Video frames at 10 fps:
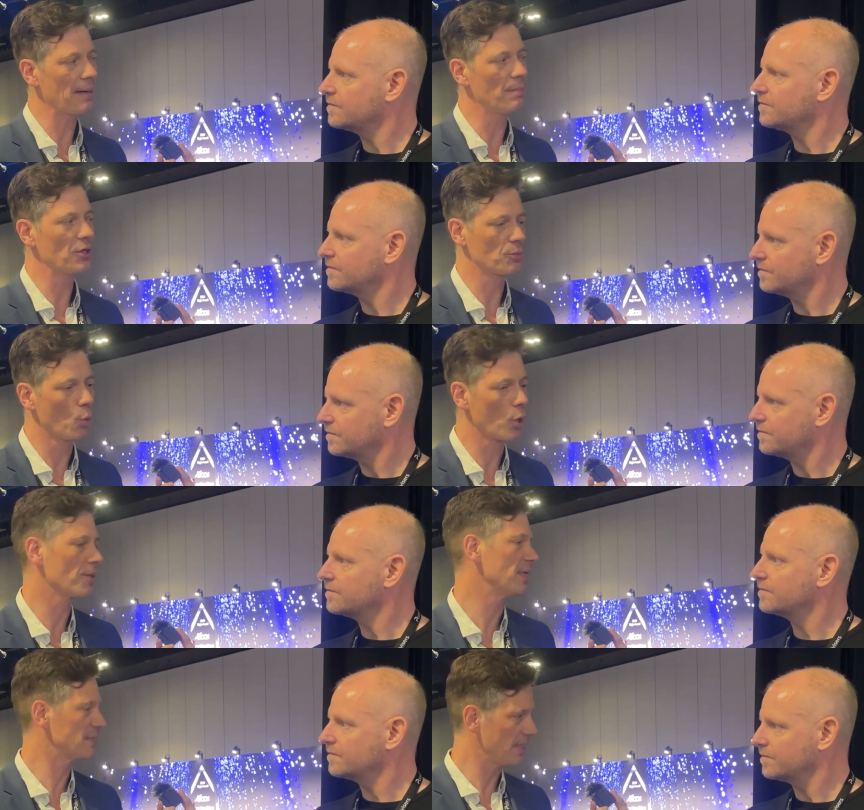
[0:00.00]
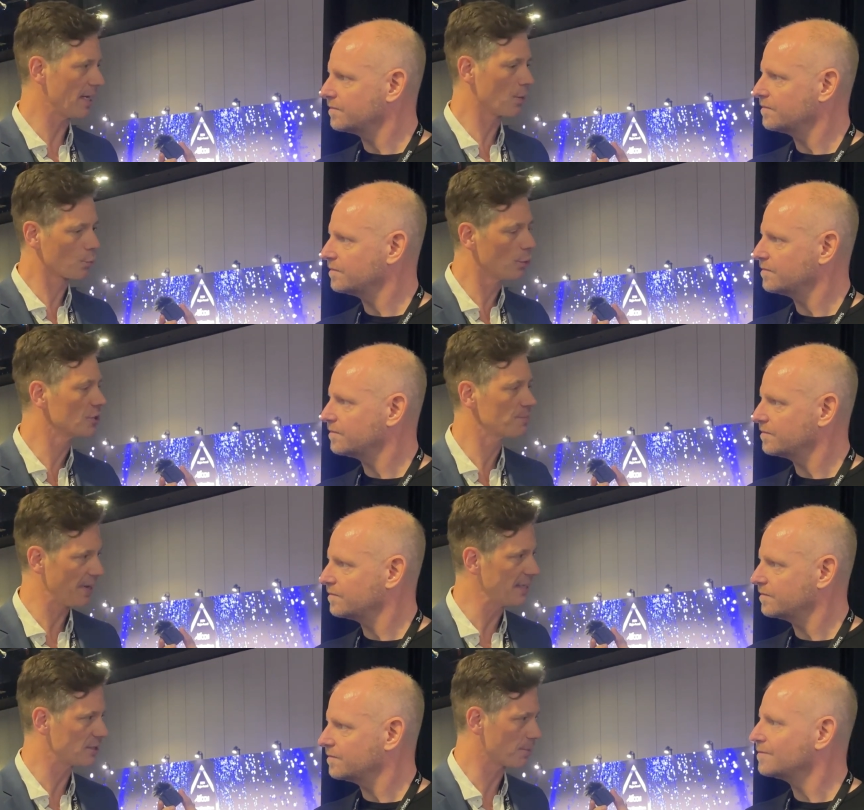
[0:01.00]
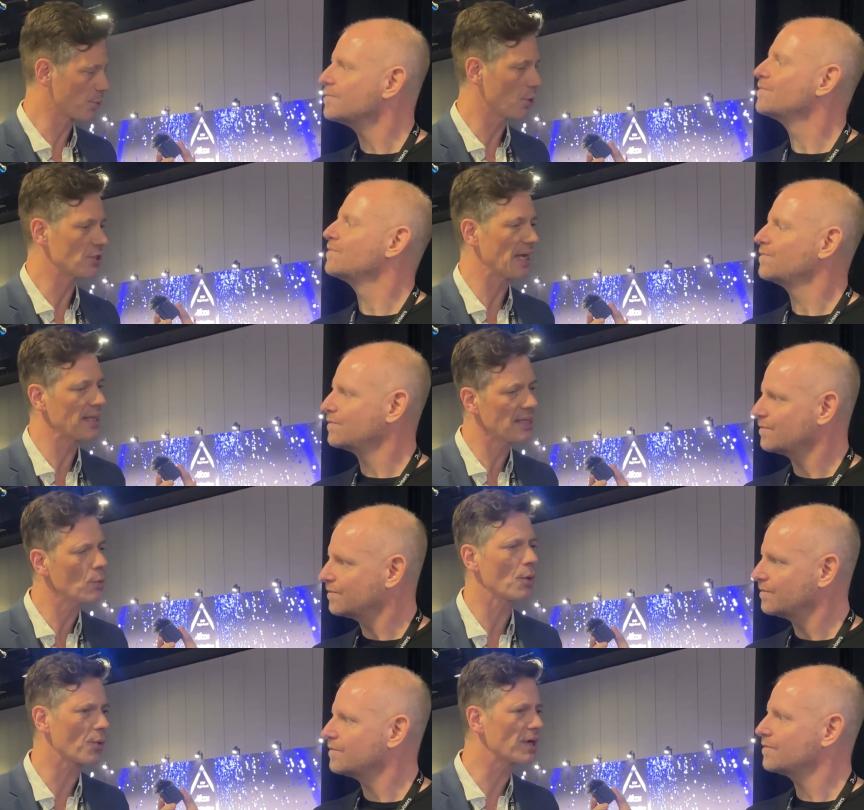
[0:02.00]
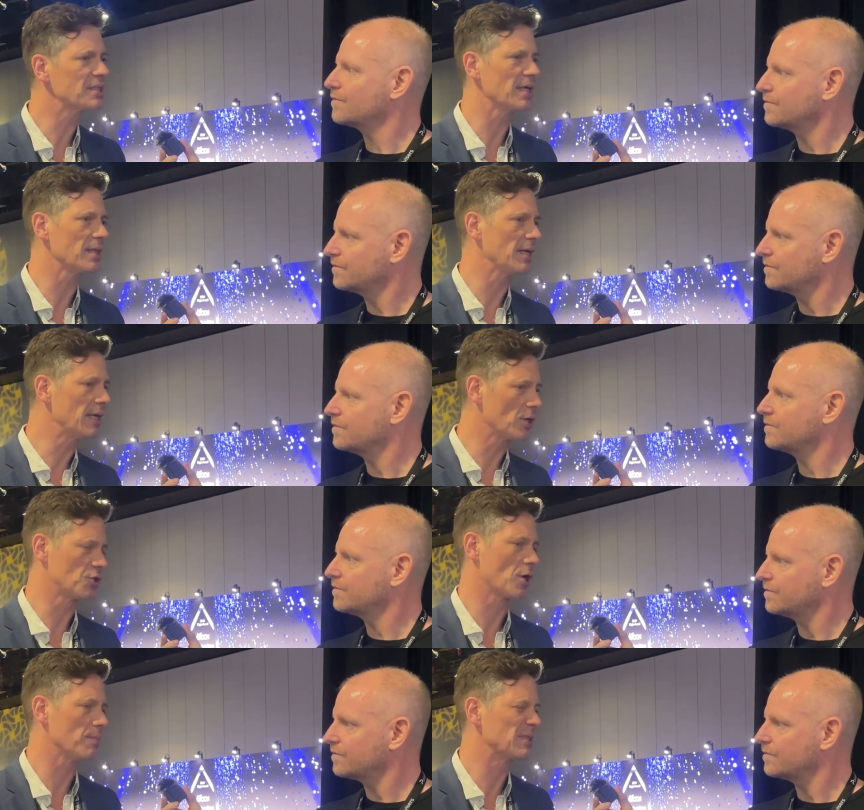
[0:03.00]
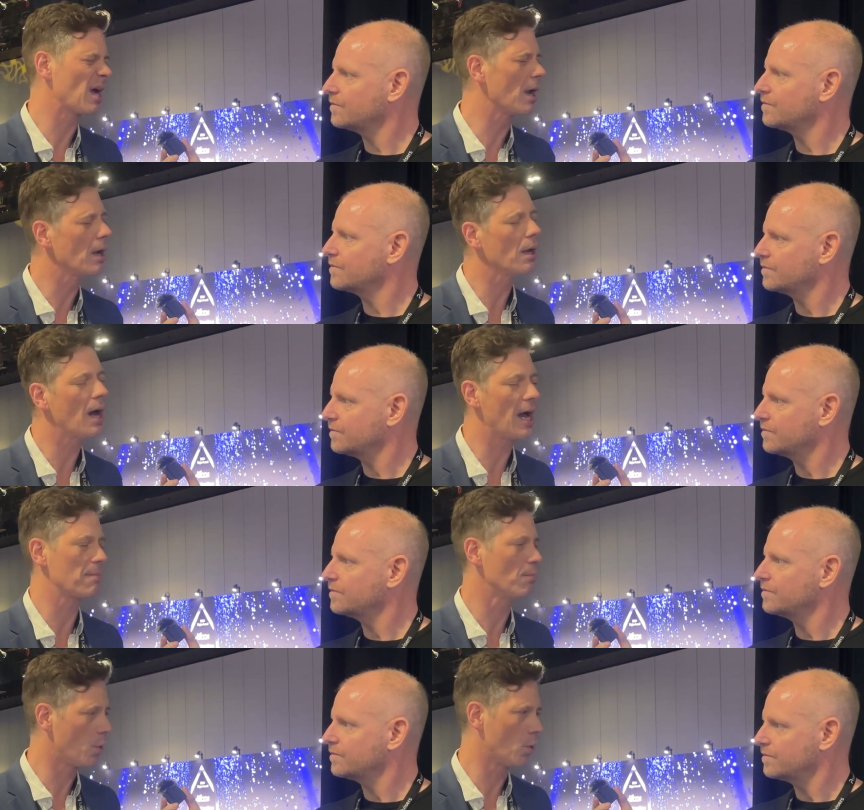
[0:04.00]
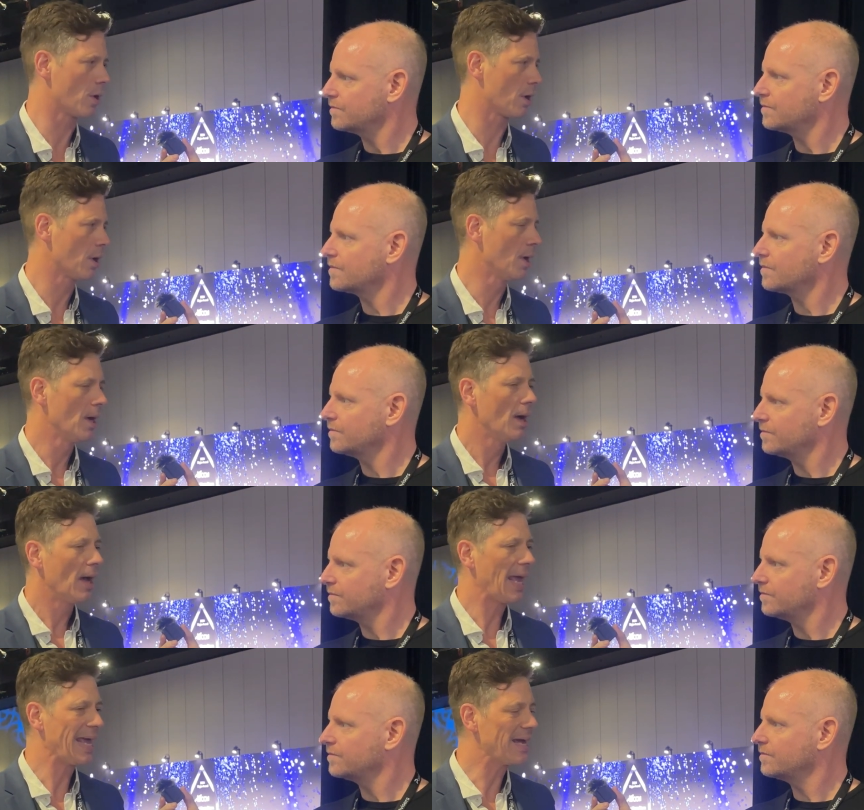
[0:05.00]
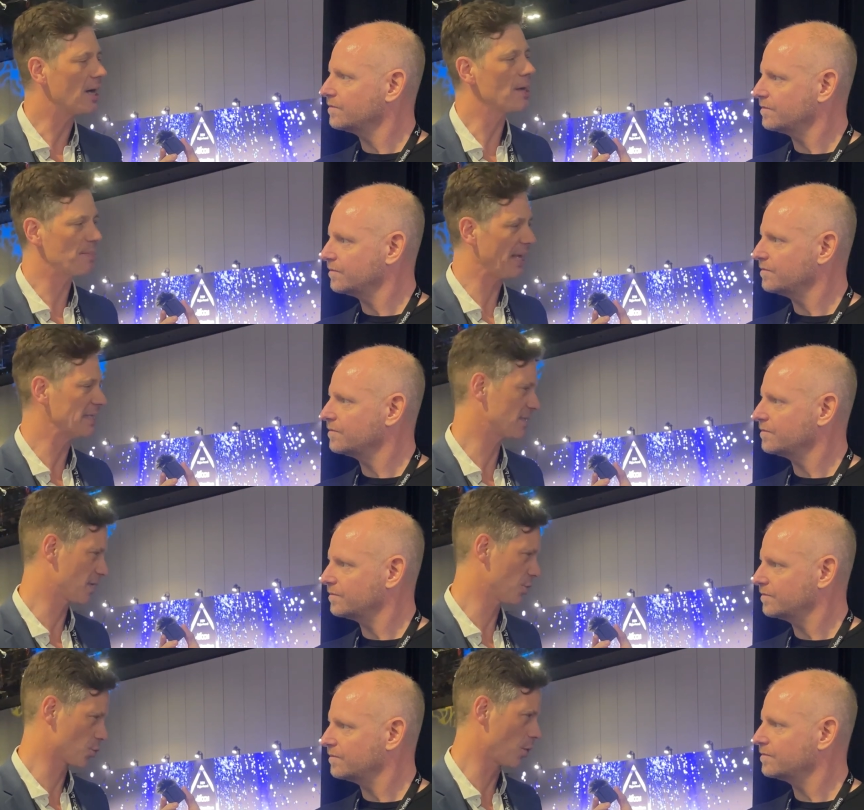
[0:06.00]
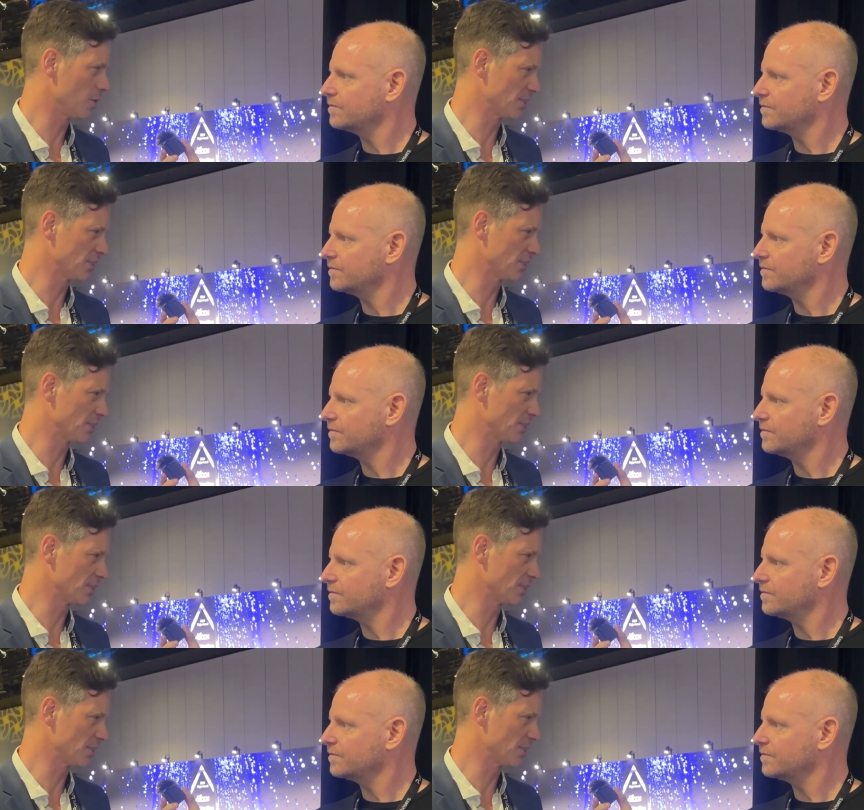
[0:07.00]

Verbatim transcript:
Speaker 1: much more than, say, a rules-based approach. And I think what we're going to see in the near term is a lot more AI-based control